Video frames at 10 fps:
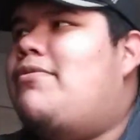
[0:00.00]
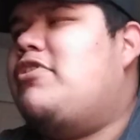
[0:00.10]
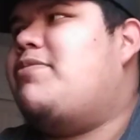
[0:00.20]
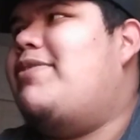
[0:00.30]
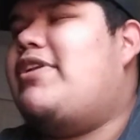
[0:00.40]

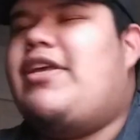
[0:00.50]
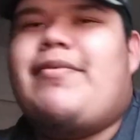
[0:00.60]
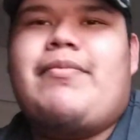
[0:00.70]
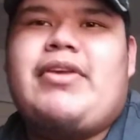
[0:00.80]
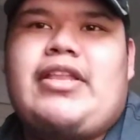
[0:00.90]
what's been
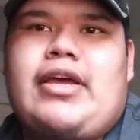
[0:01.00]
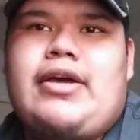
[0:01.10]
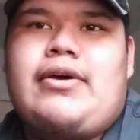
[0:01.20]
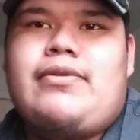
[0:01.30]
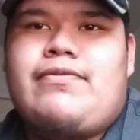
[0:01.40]
keeping me
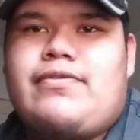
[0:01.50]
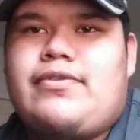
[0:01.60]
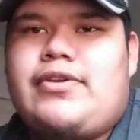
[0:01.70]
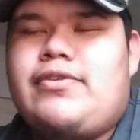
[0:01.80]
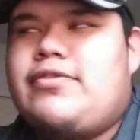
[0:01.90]
down
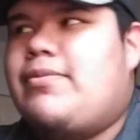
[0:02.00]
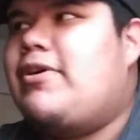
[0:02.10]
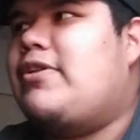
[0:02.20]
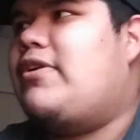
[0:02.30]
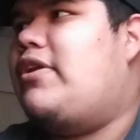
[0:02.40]
for YouTube
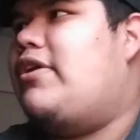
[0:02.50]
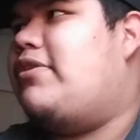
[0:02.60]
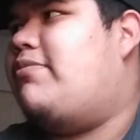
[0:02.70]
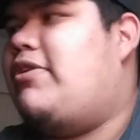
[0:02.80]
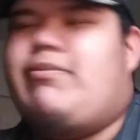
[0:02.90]
content
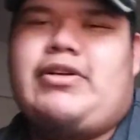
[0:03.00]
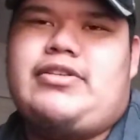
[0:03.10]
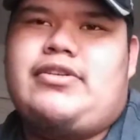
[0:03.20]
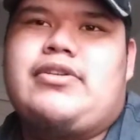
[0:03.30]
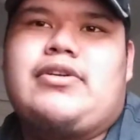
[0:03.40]
is pretty
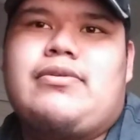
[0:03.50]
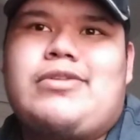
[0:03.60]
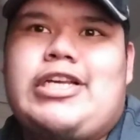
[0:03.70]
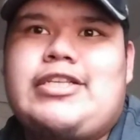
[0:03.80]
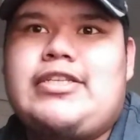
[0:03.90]
much, you know,
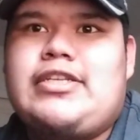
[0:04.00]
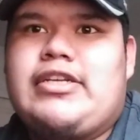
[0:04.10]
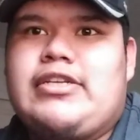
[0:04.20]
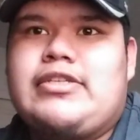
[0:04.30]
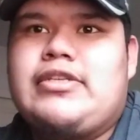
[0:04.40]

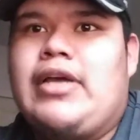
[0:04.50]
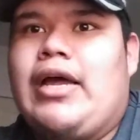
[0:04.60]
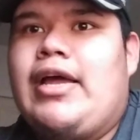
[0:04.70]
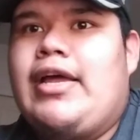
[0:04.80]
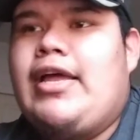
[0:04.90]
laziness
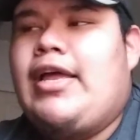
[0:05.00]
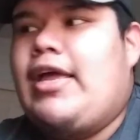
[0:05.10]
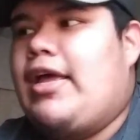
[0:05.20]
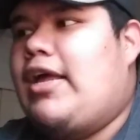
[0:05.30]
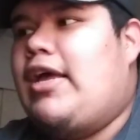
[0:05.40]

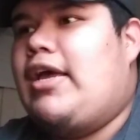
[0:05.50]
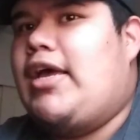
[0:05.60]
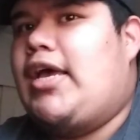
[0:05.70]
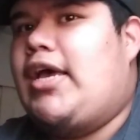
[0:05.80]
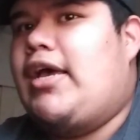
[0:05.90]

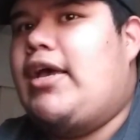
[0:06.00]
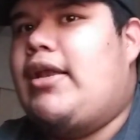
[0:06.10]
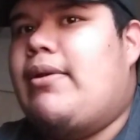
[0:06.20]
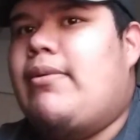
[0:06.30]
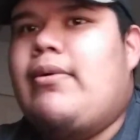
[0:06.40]

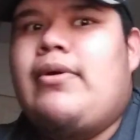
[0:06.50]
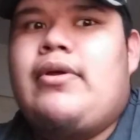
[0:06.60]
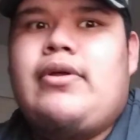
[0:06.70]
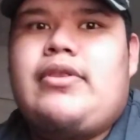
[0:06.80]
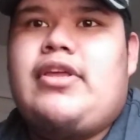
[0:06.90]
and
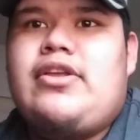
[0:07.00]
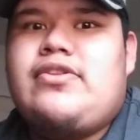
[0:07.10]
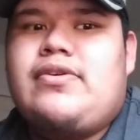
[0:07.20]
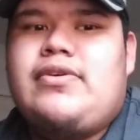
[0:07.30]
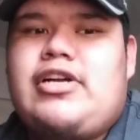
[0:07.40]

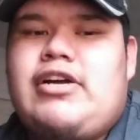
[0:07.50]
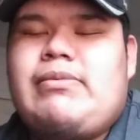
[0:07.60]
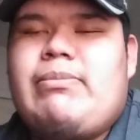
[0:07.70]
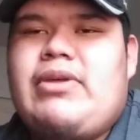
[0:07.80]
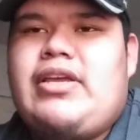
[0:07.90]
things going on
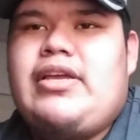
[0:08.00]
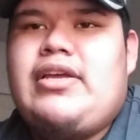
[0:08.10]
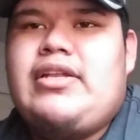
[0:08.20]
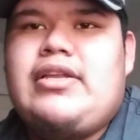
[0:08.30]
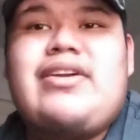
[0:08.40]
with
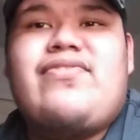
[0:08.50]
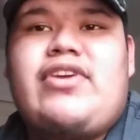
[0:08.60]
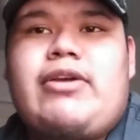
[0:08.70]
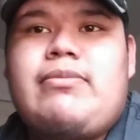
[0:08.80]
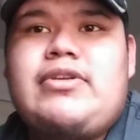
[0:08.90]
me, like
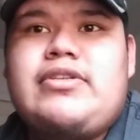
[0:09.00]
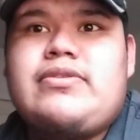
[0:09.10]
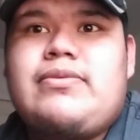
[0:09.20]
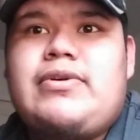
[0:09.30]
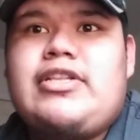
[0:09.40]

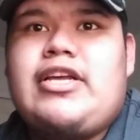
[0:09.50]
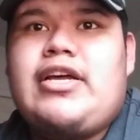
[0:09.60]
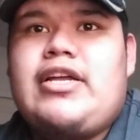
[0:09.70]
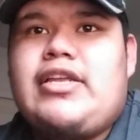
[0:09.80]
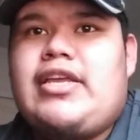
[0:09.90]
families or
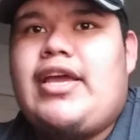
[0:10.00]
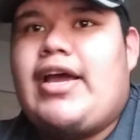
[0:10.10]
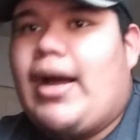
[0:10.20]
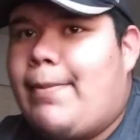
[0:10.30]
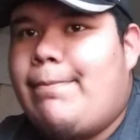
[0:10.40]
whatnot.
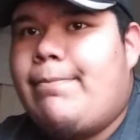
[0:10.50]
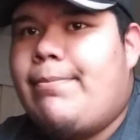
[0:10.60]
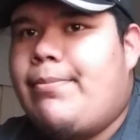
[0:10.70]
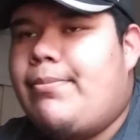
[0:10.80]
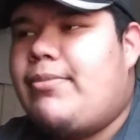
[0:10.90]
Yeah,
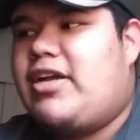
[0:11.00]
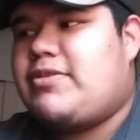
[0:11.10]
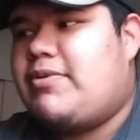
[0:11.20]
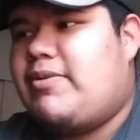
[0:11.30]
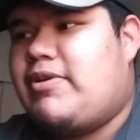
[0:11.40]
that's
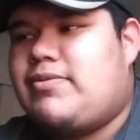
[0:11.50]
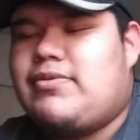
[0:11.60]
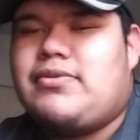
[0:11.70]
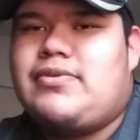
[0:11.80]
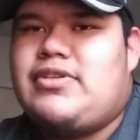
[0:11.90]
pretty much
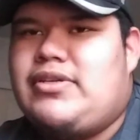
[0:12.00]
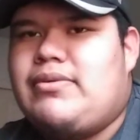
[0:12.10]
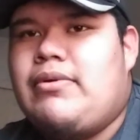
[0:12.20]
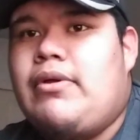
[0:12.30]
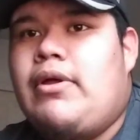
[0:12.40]
what's going on.
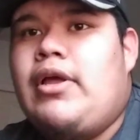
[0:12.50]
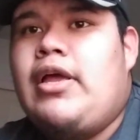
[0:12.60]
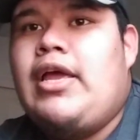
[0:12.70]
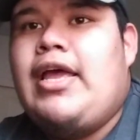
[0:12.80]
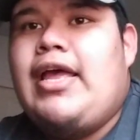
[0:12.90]

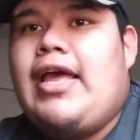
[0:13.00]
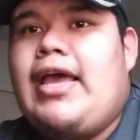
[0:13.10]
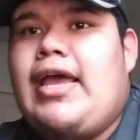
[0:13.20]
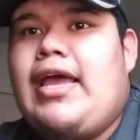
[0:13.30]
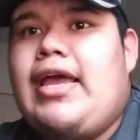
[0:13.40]

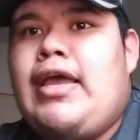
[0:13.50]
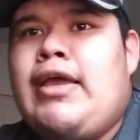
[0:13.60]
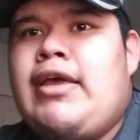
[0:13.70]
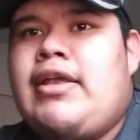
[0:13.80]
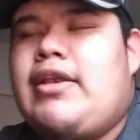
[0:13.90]

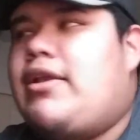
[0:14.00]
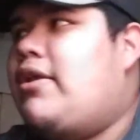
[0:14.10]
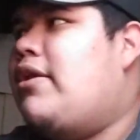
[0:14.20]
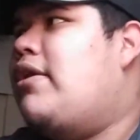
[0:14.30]
And,